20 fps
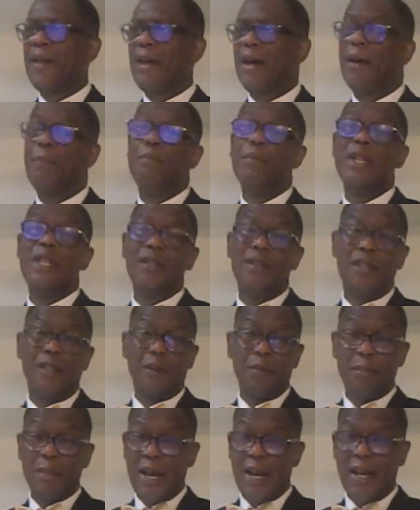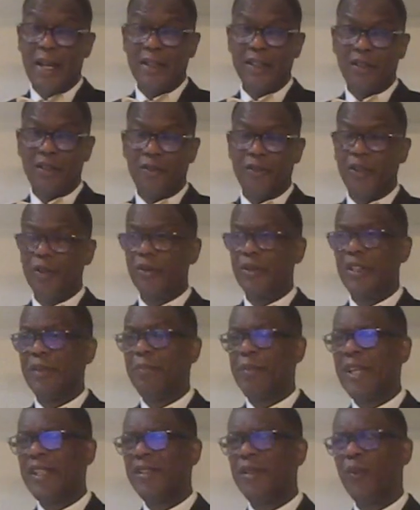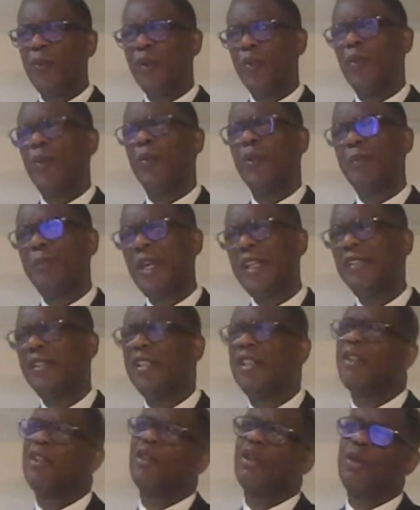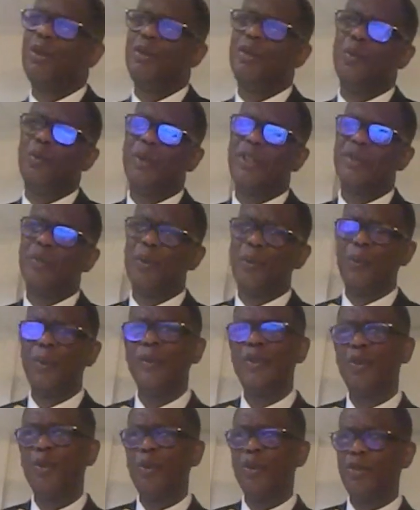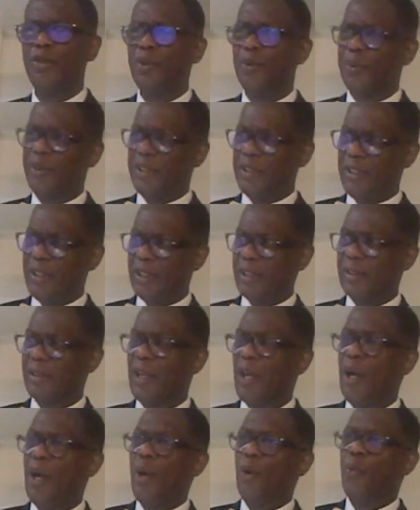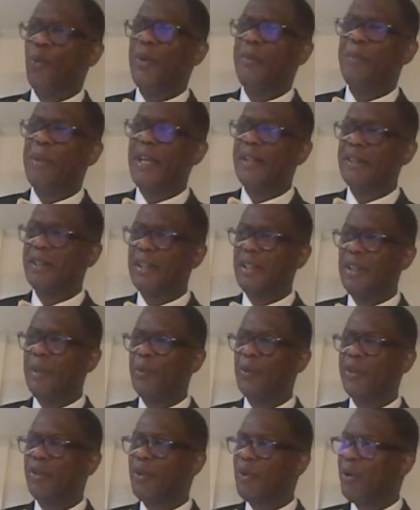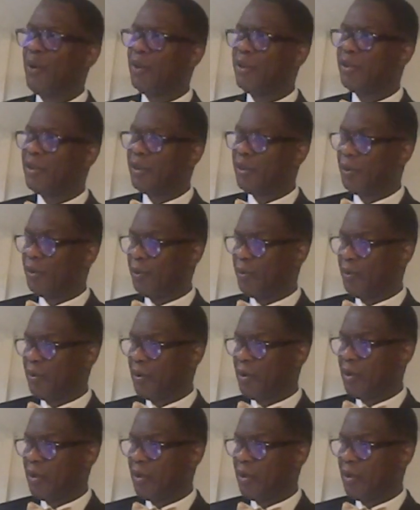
a meeting of the minds first. And basically, what we basically concluded was what we was going to do was this. We basically was going to